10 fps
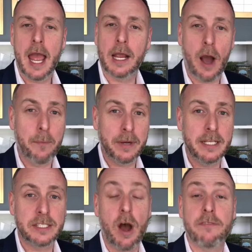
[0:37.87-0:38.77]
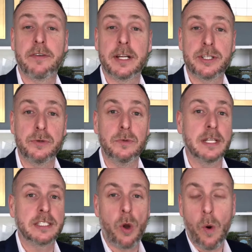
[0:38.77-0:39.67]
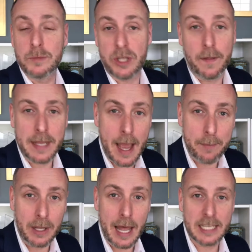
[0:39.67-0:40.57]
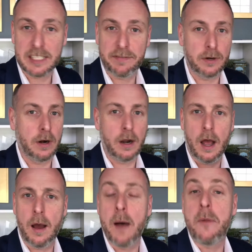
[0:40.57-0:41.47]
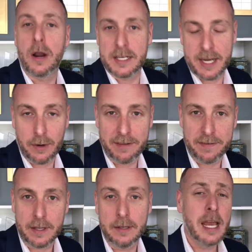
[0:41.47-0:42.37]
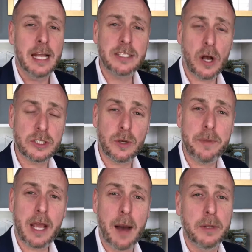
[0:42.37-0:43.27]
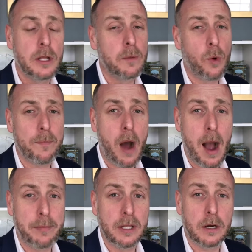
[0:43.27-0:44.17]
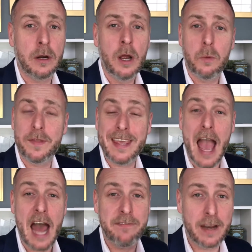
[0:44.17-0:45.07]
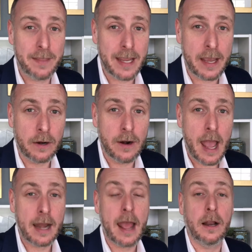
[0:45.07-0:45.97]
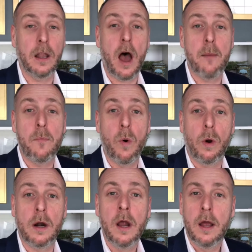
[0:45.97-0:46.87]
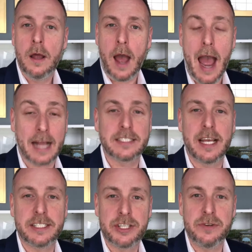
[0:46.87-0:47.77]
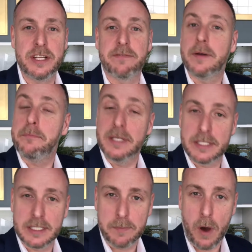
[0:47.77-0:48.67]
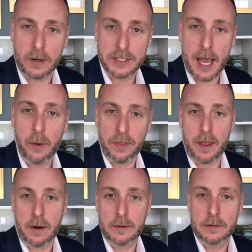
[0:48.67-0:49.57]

and companies offering to list homes on the MLS for a monetary fee. And it's also become a little more popular with the advent of the internet and a lot more access to different business models out there.